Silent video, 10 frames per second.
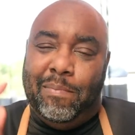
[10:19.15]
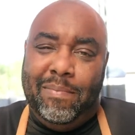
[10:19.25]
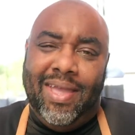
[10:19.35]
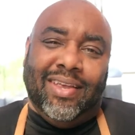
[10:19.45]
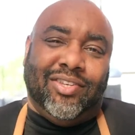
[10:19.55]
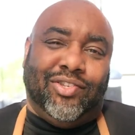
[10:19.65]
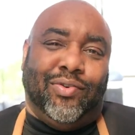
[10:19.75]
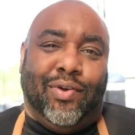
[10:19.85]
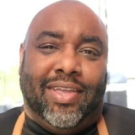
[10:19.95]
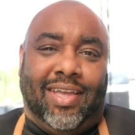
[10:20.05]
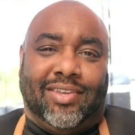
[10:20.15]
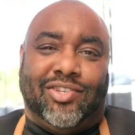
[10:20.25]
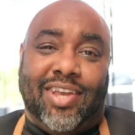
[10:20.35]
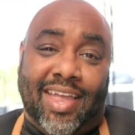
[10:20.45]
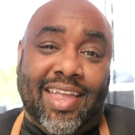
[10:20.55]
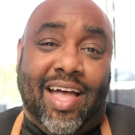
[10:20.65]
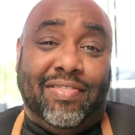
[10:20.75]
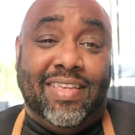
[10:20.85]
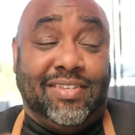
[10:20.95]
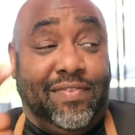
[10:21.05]
make sure you check
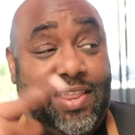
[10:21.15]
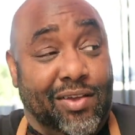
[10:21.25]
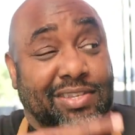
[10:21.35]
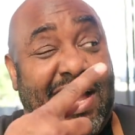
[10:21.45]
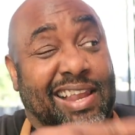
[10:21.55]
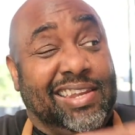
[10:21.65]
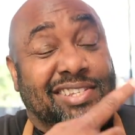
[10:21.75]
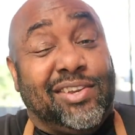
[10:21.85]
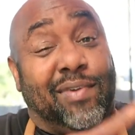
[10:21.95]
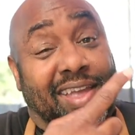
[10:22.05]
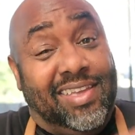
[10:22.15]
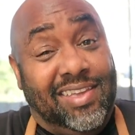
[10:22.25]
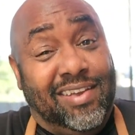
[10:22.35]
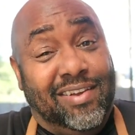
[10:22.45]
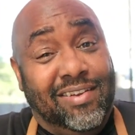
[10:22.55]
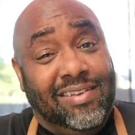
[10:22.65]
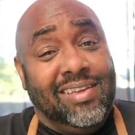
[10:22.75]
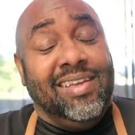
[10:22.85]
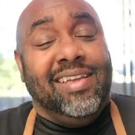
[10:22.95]
out these videos I got listed right here,